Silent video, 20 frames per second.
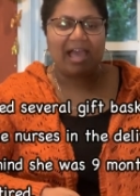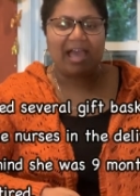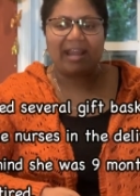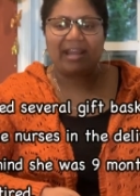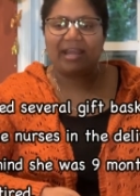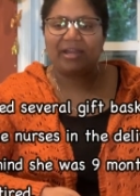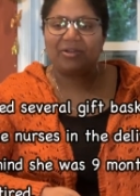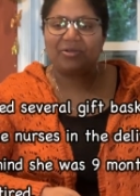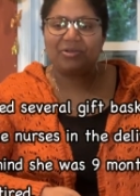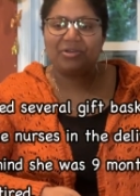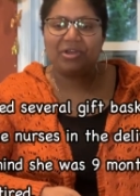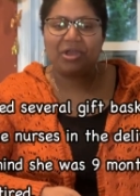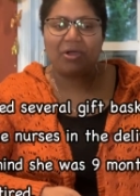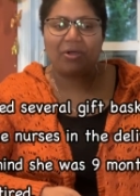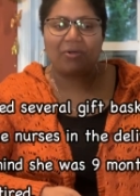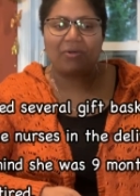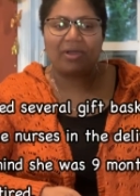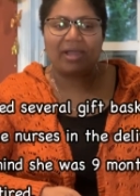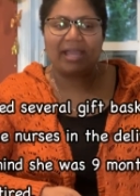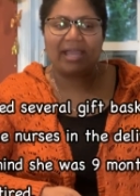And I don't
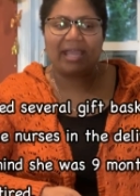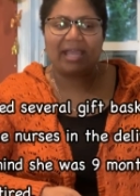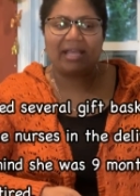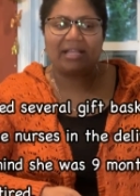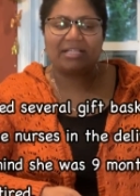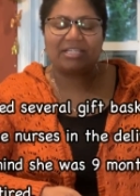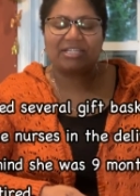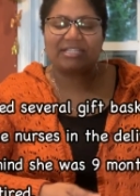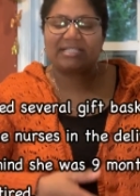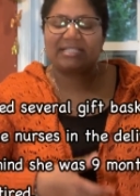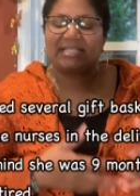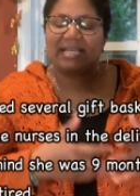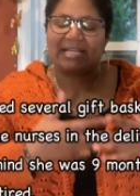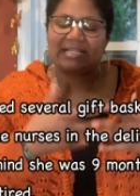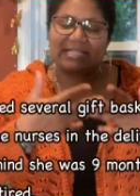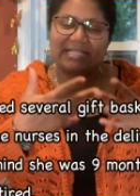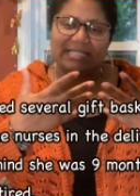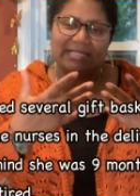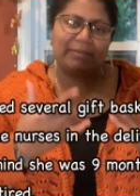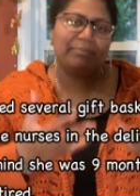know, just
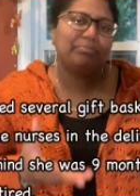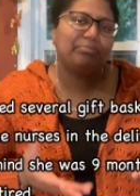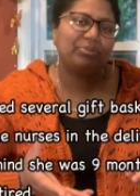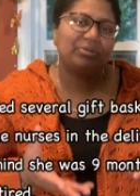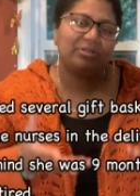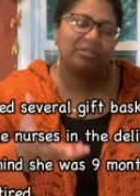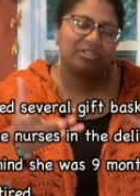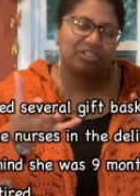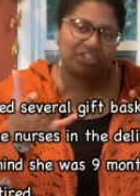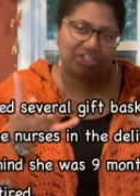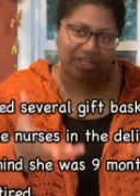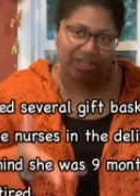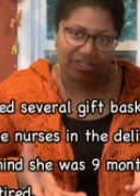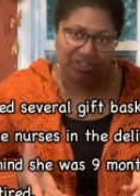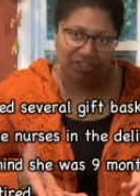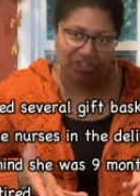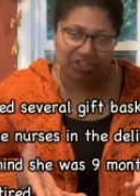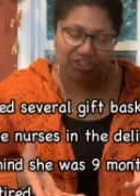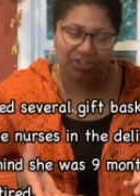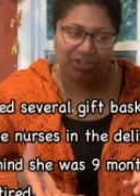that simple
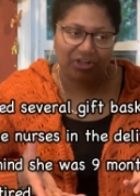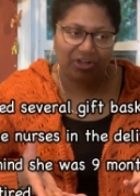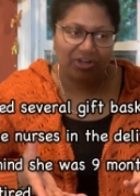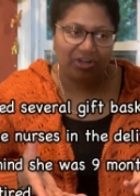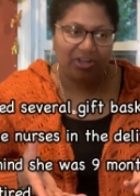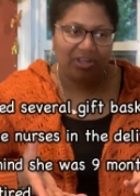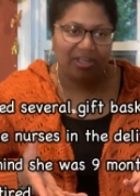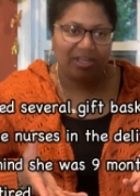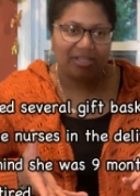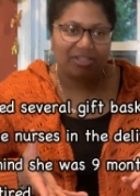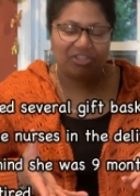gesture